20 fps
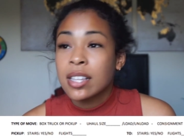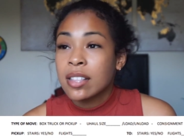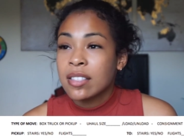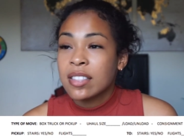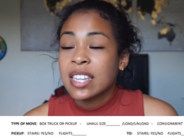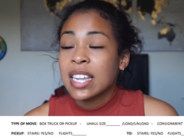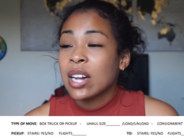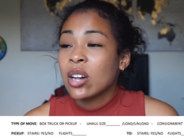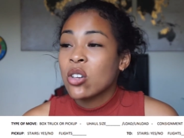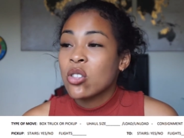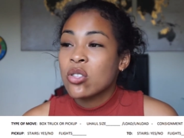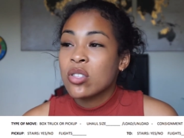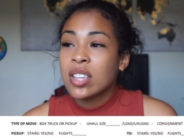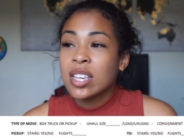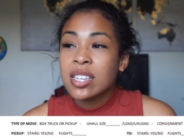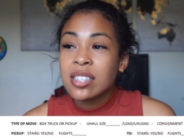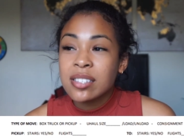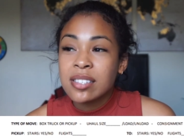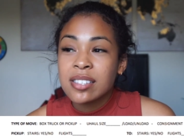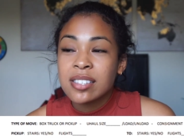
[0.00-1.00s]
now
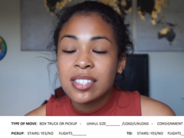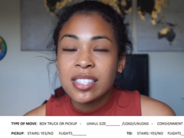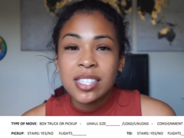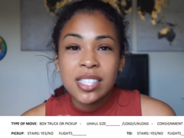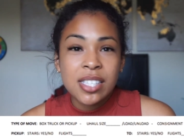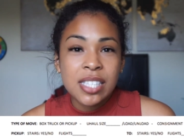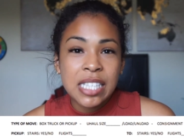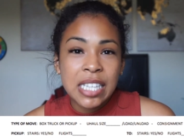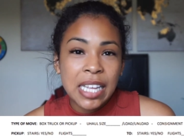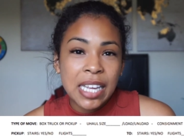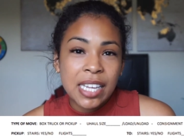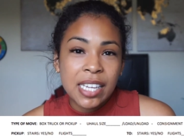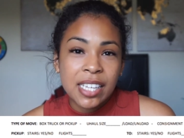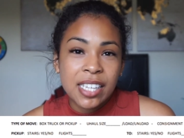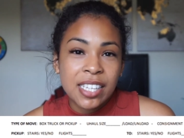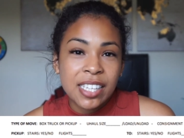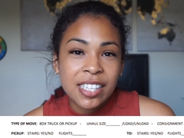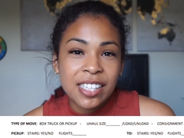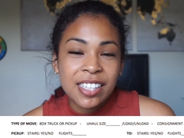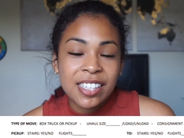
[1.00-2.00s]
this is
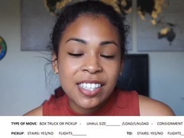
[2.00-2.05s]
like,